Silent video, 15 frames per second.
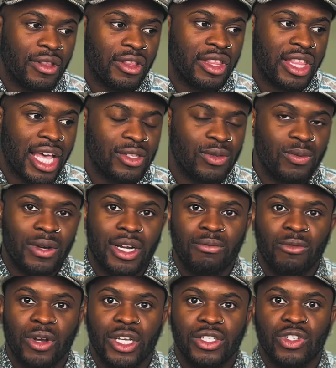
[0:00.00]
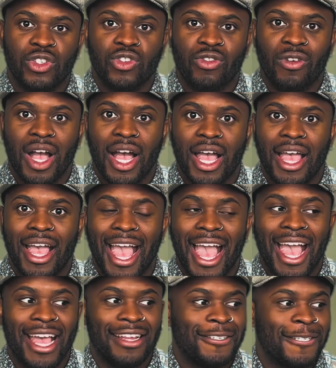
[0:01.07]
That's what I'm going to try
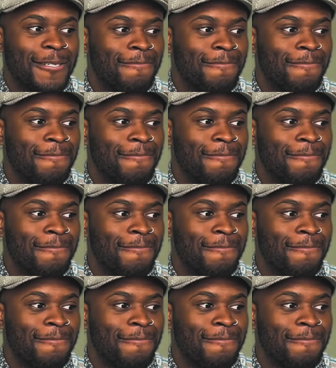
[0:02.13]
and